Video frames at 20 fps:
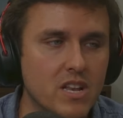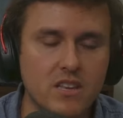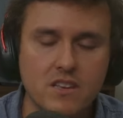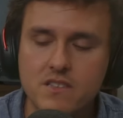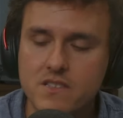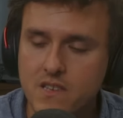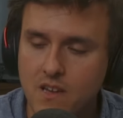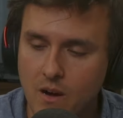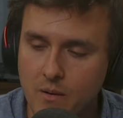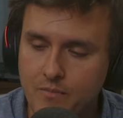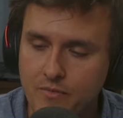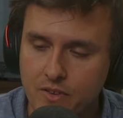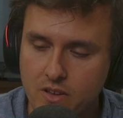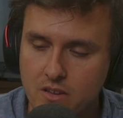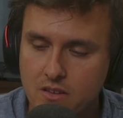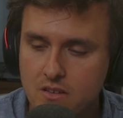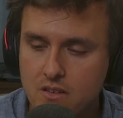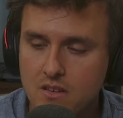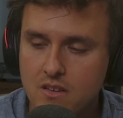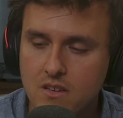It's comfy.
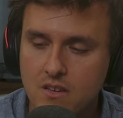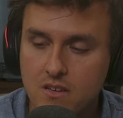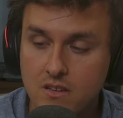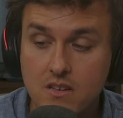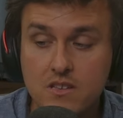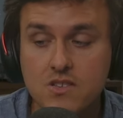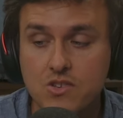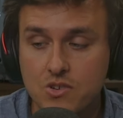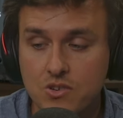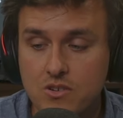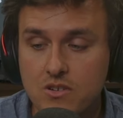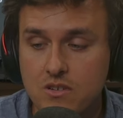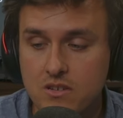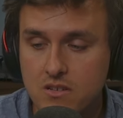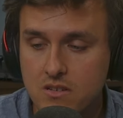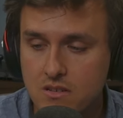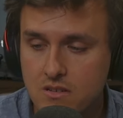It's good.